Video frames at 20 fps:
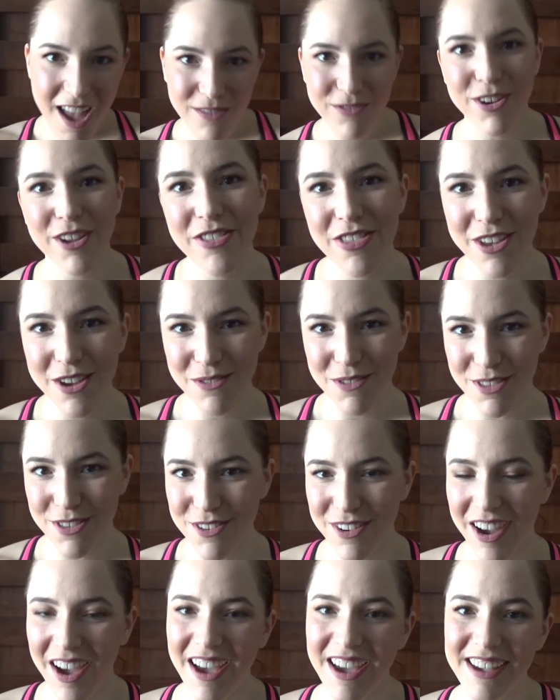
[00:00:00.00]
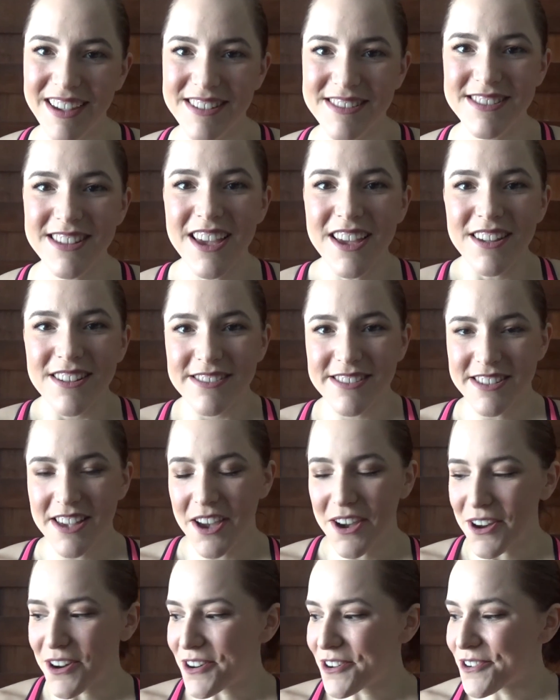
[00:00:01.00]
everything with you guys.
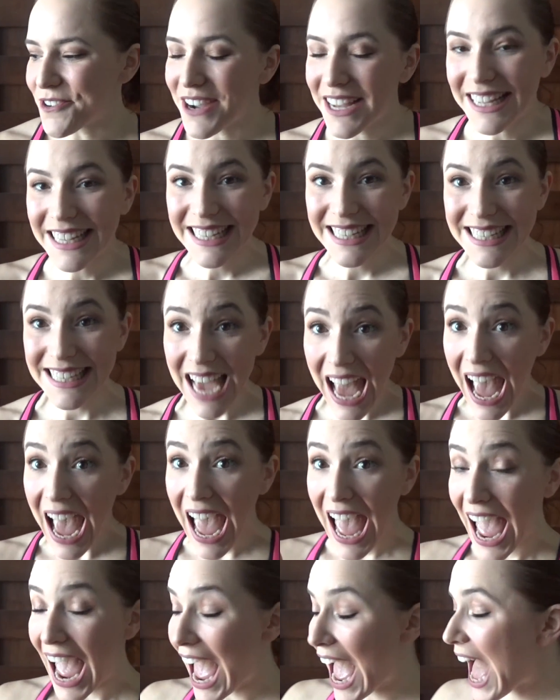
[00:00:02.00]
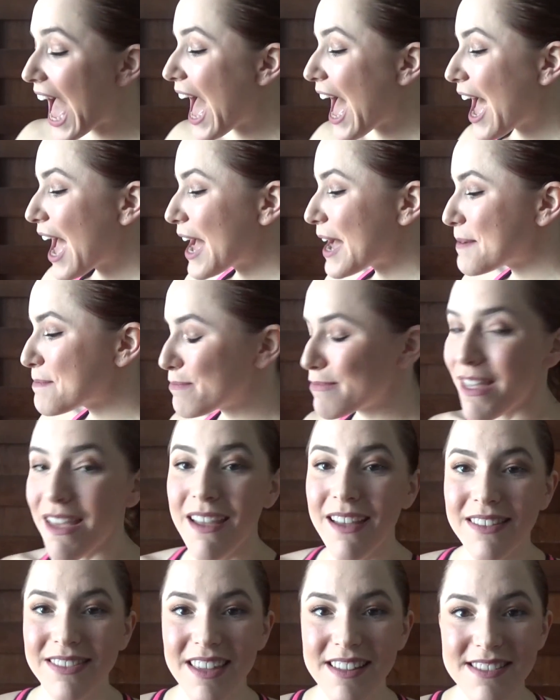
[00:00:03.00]
So yeah,
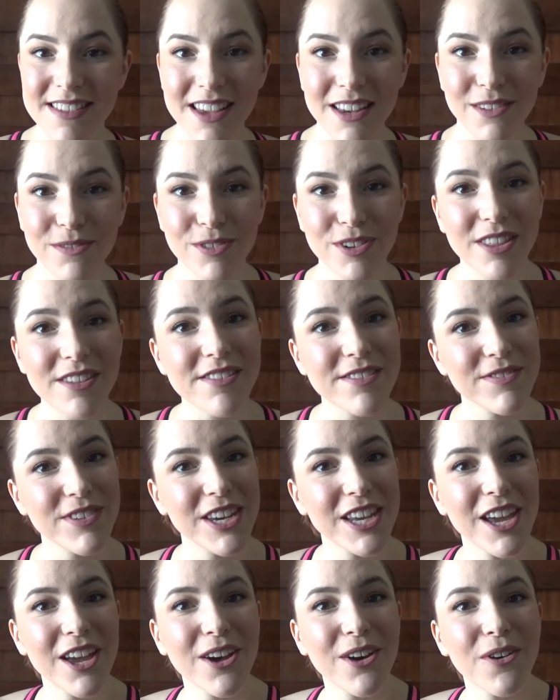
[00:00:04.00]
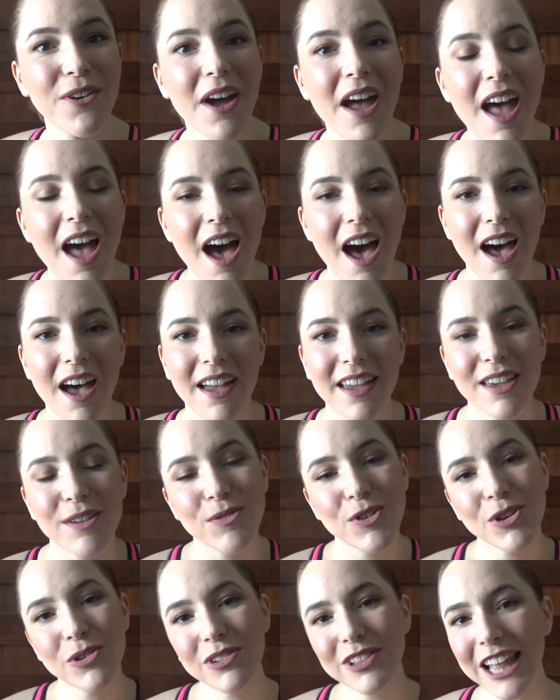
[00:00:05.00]
that's it for this video.
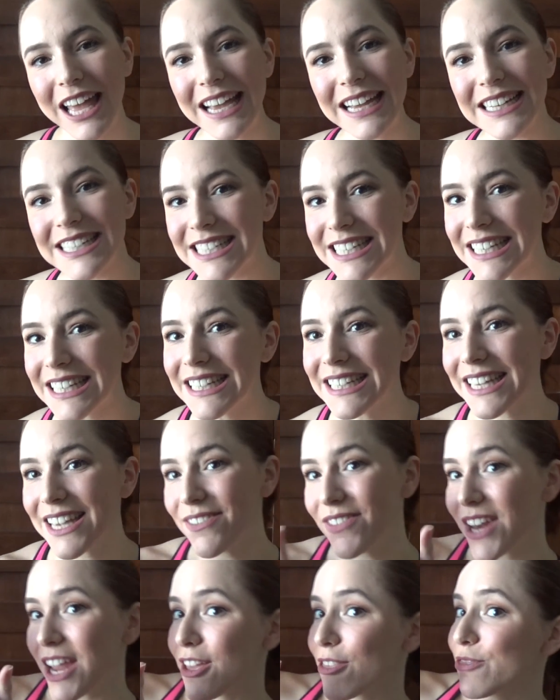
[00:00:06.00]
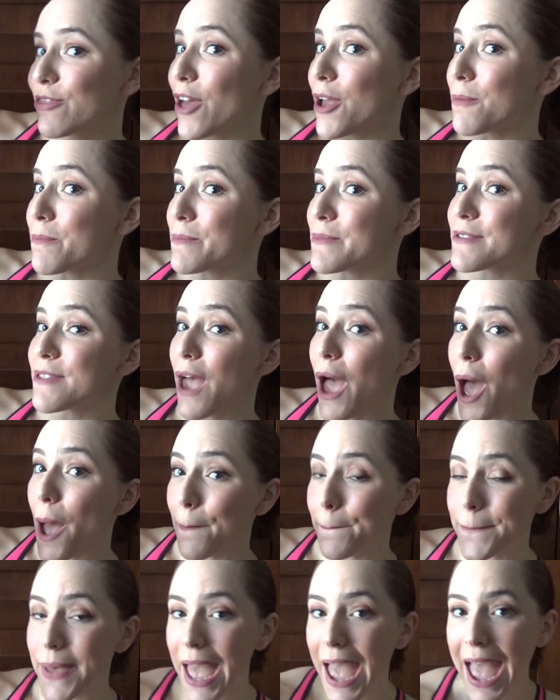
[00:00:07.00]
If you liked it, give it a thumbs
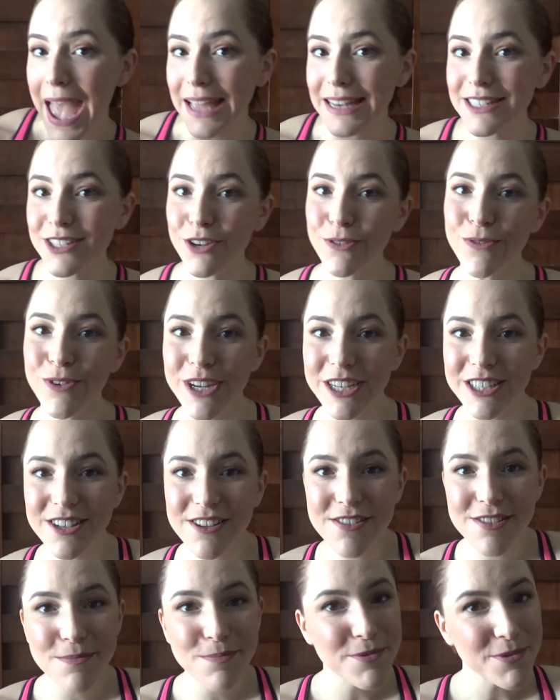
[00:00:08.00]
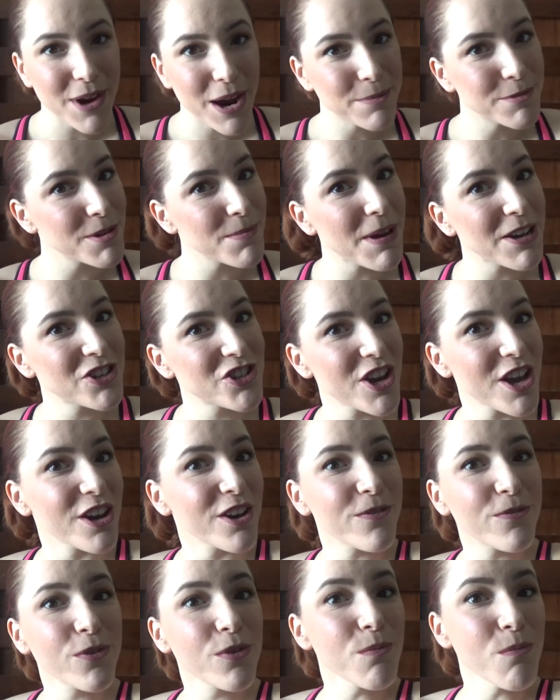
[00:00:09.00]
up, and don't forget to subscribe to my
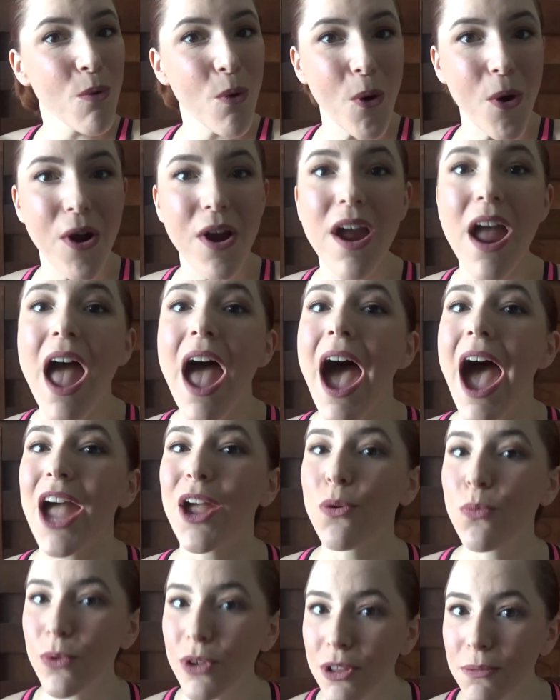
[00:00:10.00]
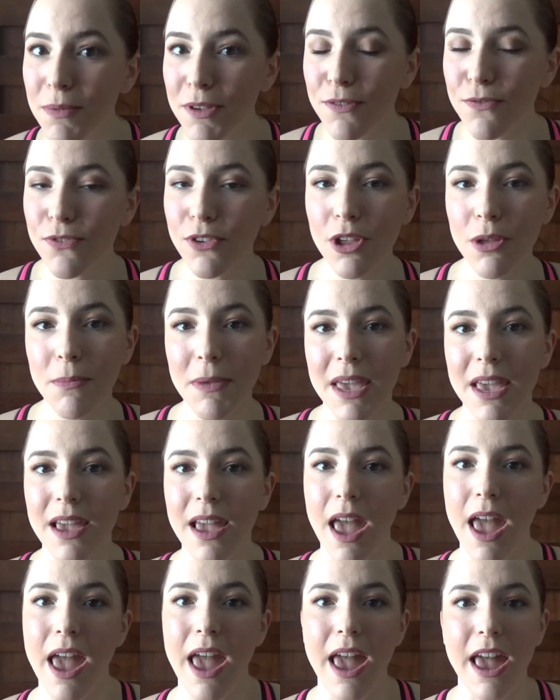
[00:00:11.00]
channel for more. I will be
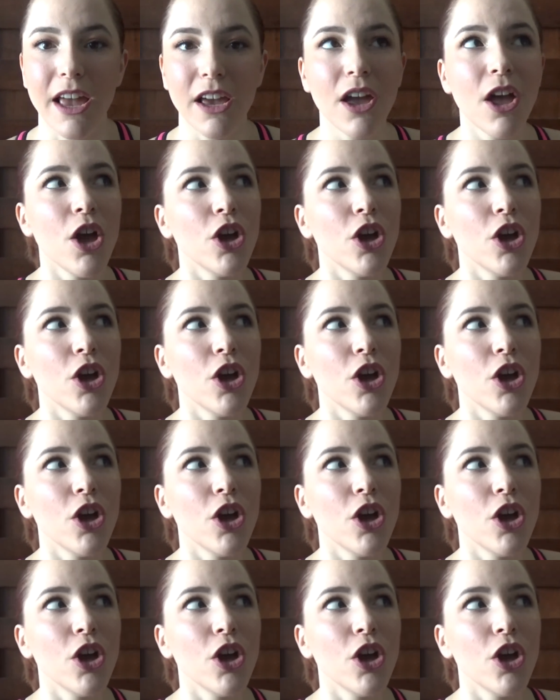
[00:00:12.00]
filming a